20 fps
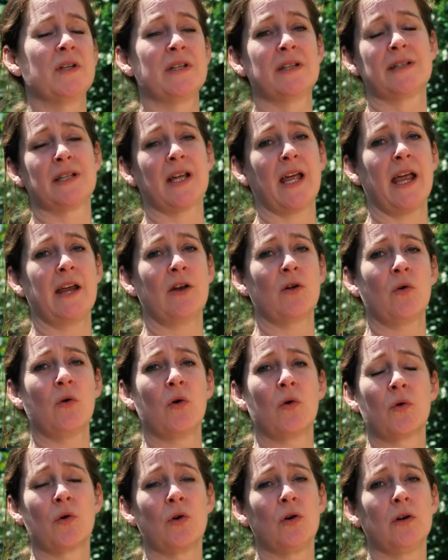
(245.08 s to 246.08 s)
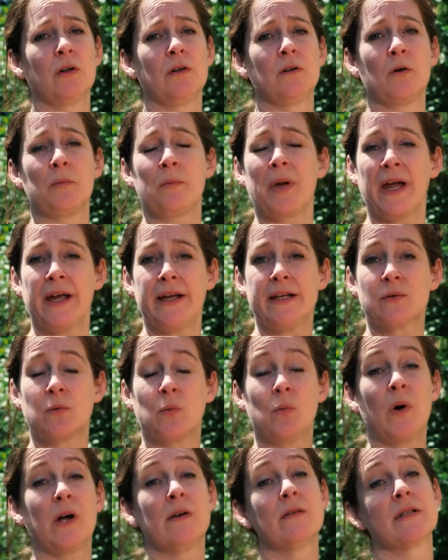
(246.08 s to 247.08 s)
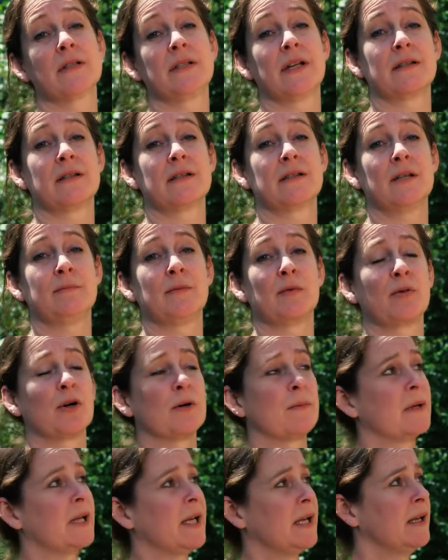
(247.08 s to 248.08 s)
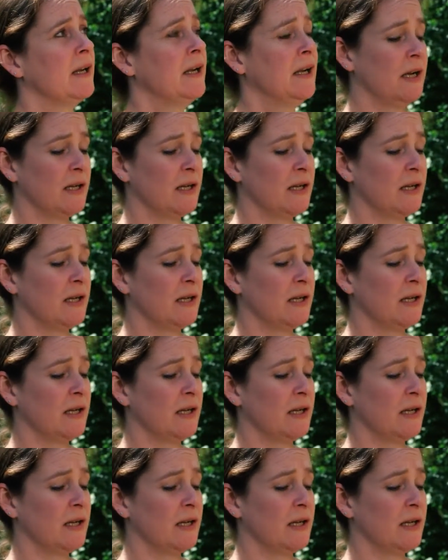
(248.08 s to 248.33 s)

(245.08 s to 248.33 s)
stain or oil or paint won't stitch the timber properly.